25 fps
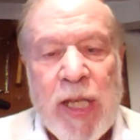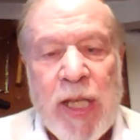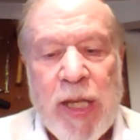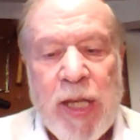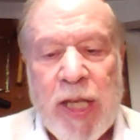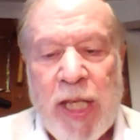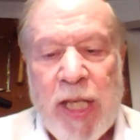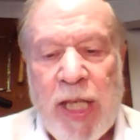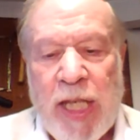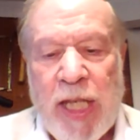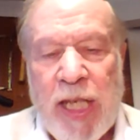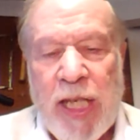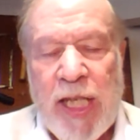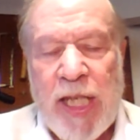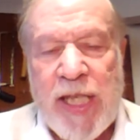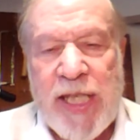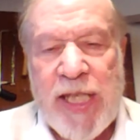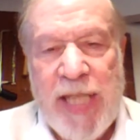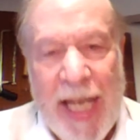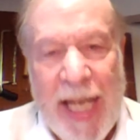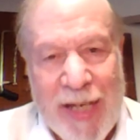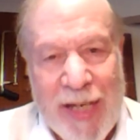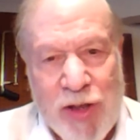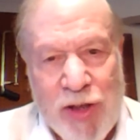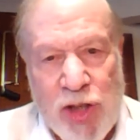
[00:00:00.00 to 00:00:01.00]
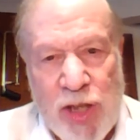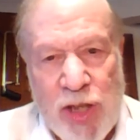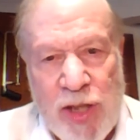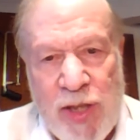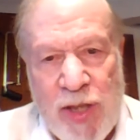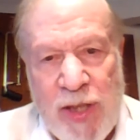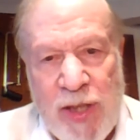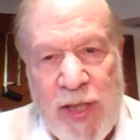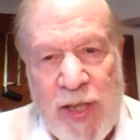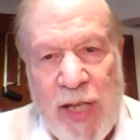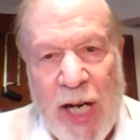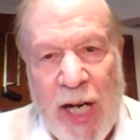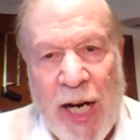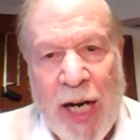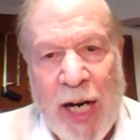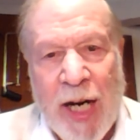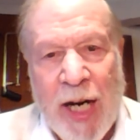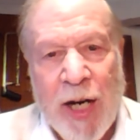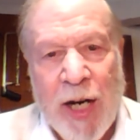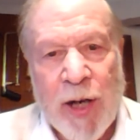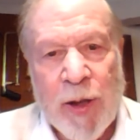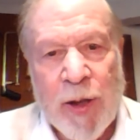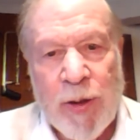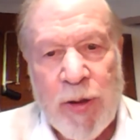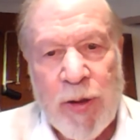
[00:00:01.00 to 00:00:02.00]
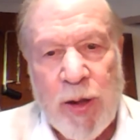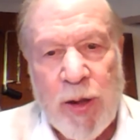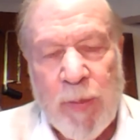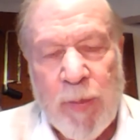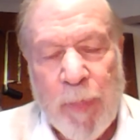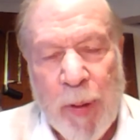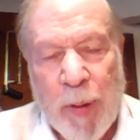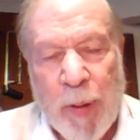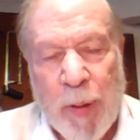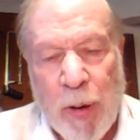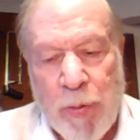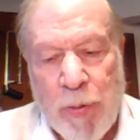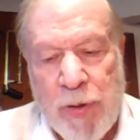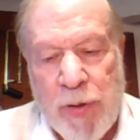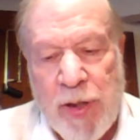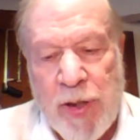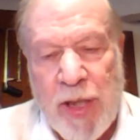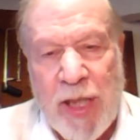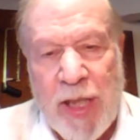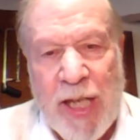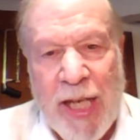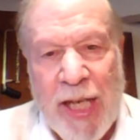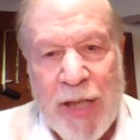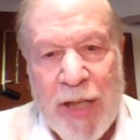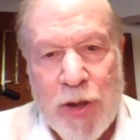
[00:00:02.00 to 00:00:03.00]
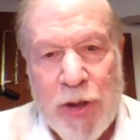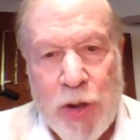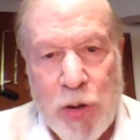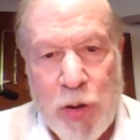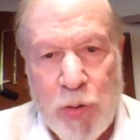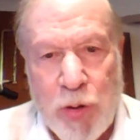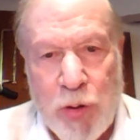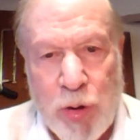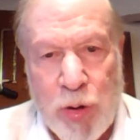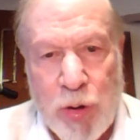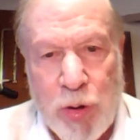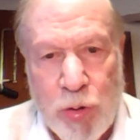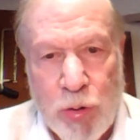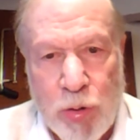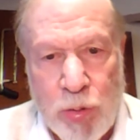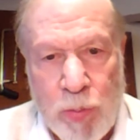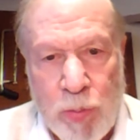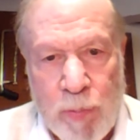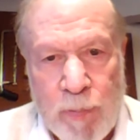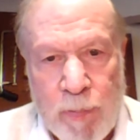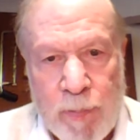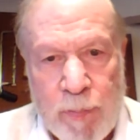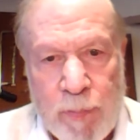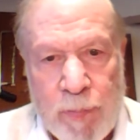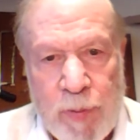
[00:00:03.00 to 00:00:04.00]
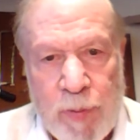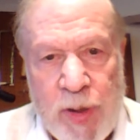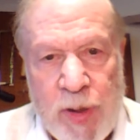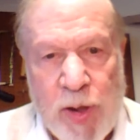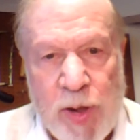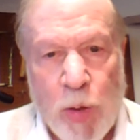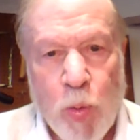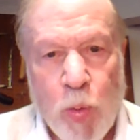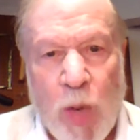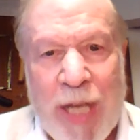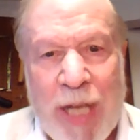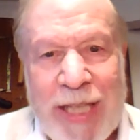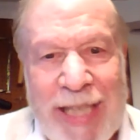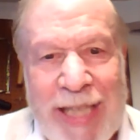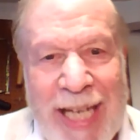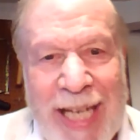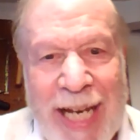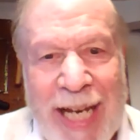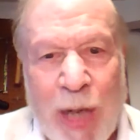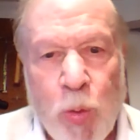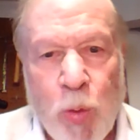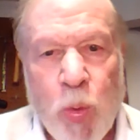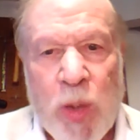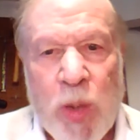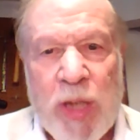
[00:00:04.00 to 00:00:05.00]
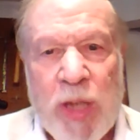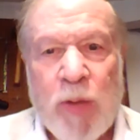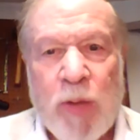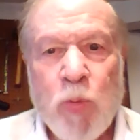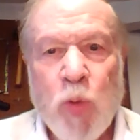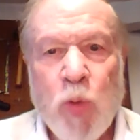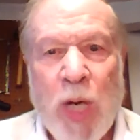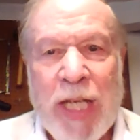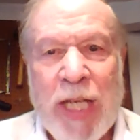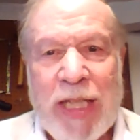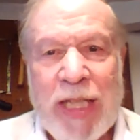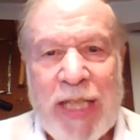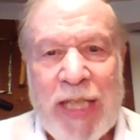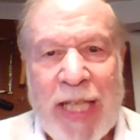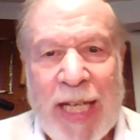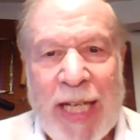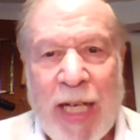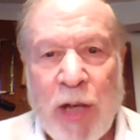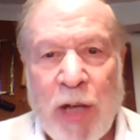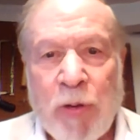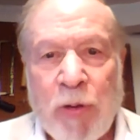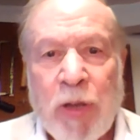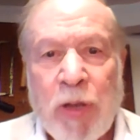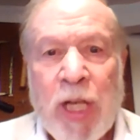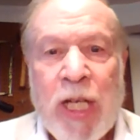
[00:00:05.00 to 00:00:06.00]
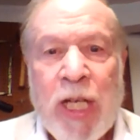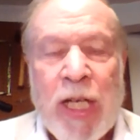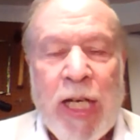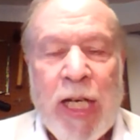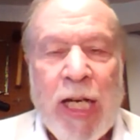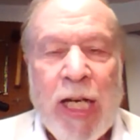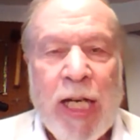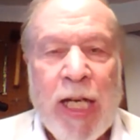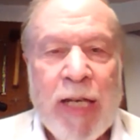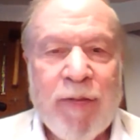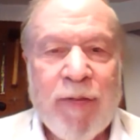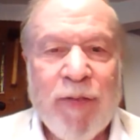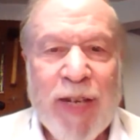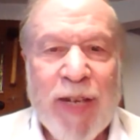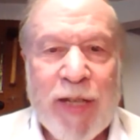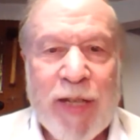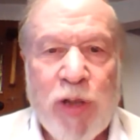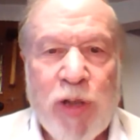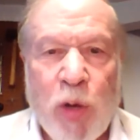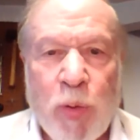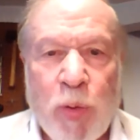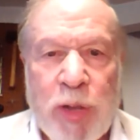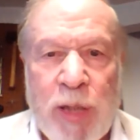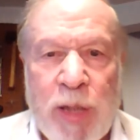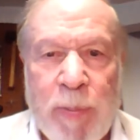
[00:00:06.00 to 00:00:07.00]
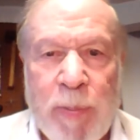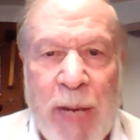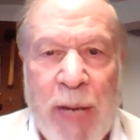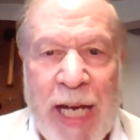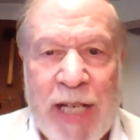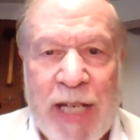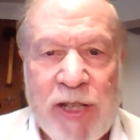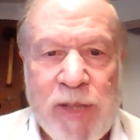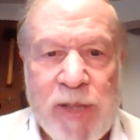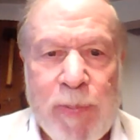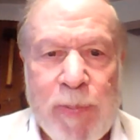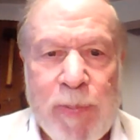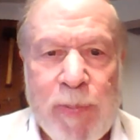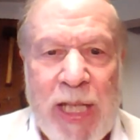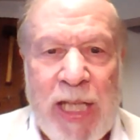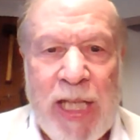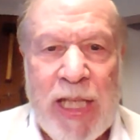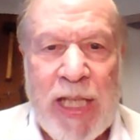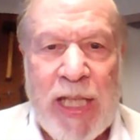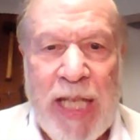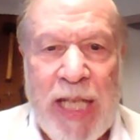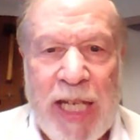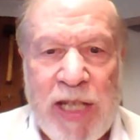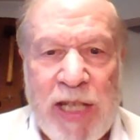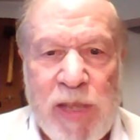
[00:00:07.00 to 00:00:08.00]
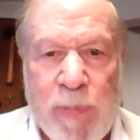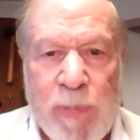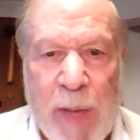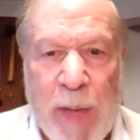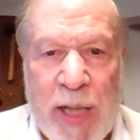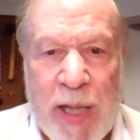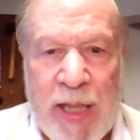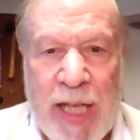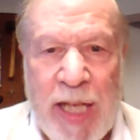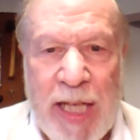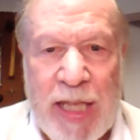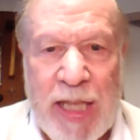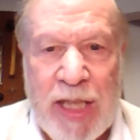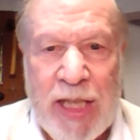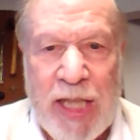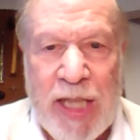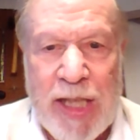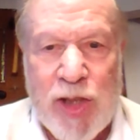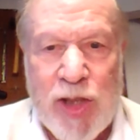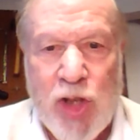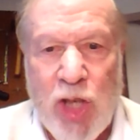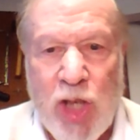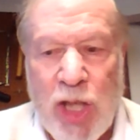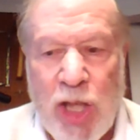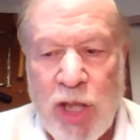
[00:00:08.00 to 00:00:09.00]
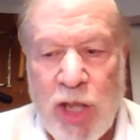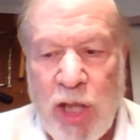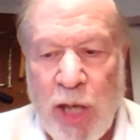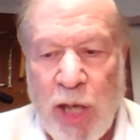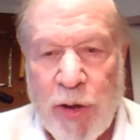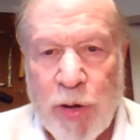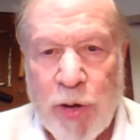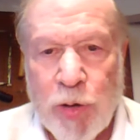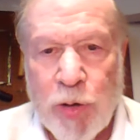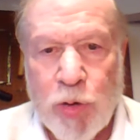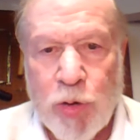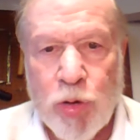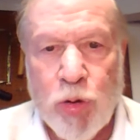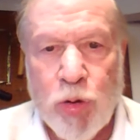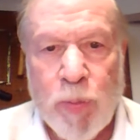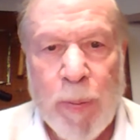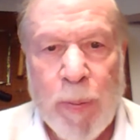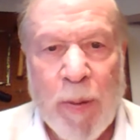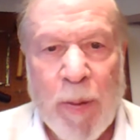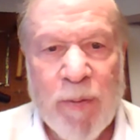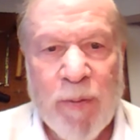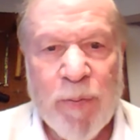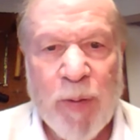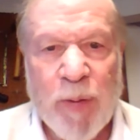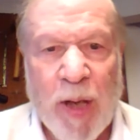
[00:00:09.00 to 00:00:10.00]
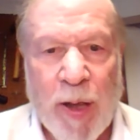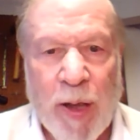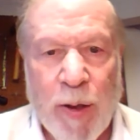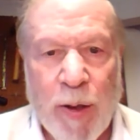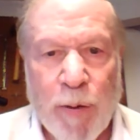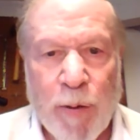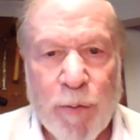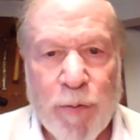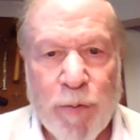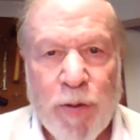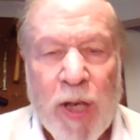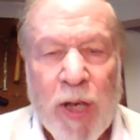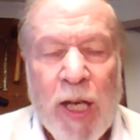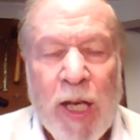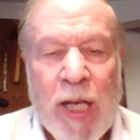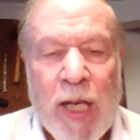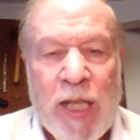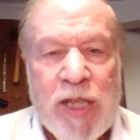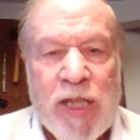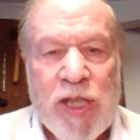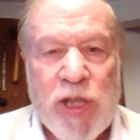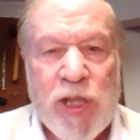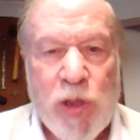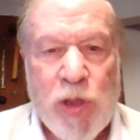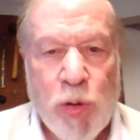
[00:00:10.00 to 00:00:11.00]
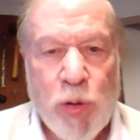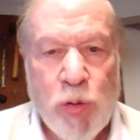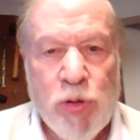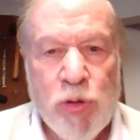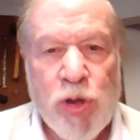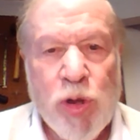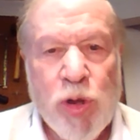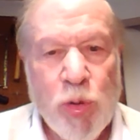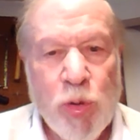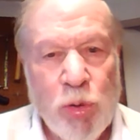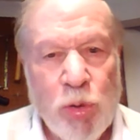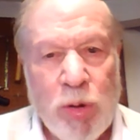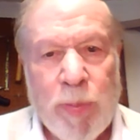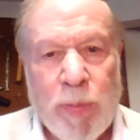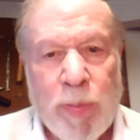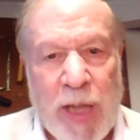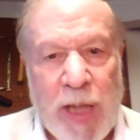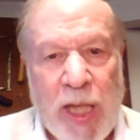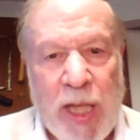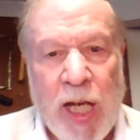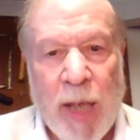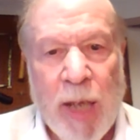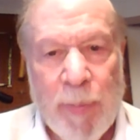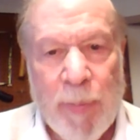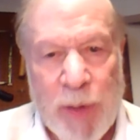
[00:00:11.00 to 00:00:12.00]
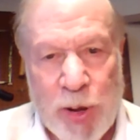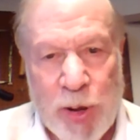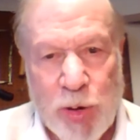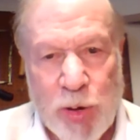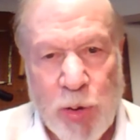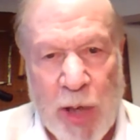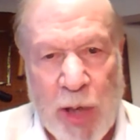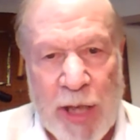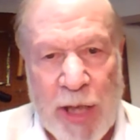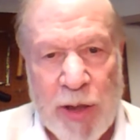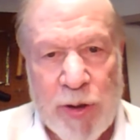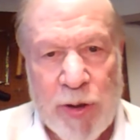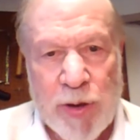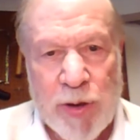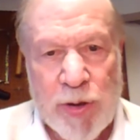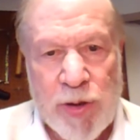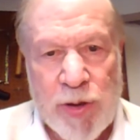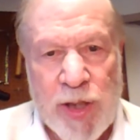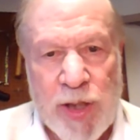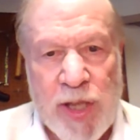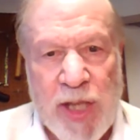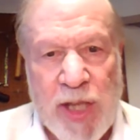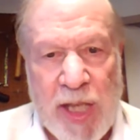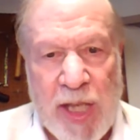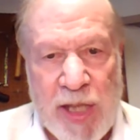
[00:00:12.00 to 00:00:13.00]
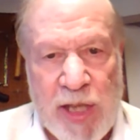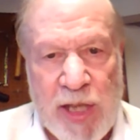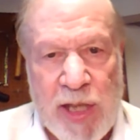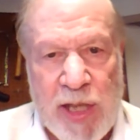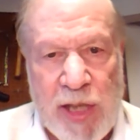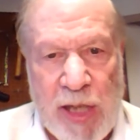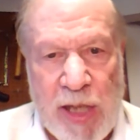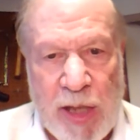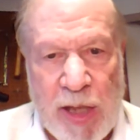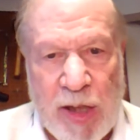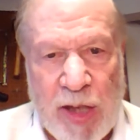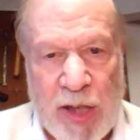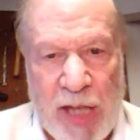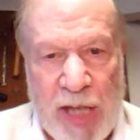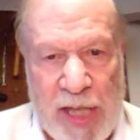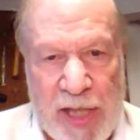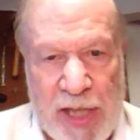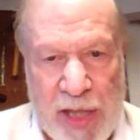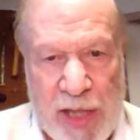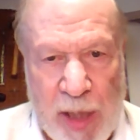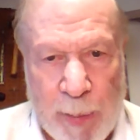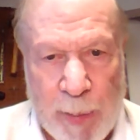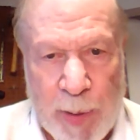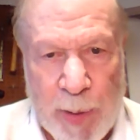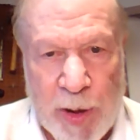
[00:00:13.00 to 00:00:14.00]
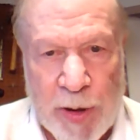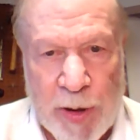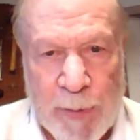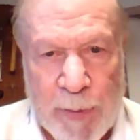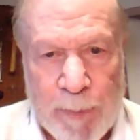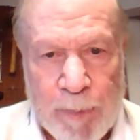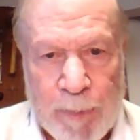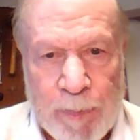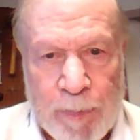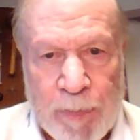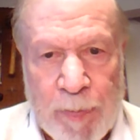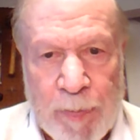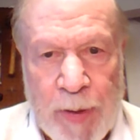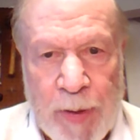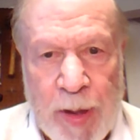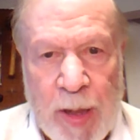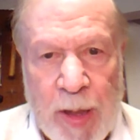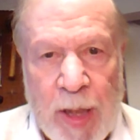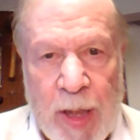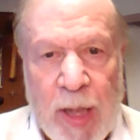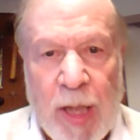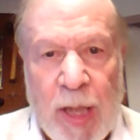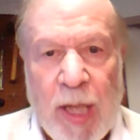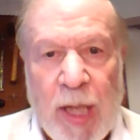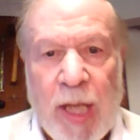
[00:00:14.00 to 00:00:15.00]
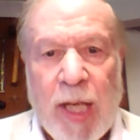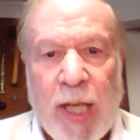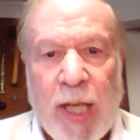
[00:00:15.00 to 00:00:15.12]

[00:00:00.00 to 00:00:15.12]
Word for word: the sessions are posted on YouTube. So right now, we right now, uh, in fact, Owen and Miles begin next Monday teaching another group of of students who will become the trainers this this summer. Mm-hmm.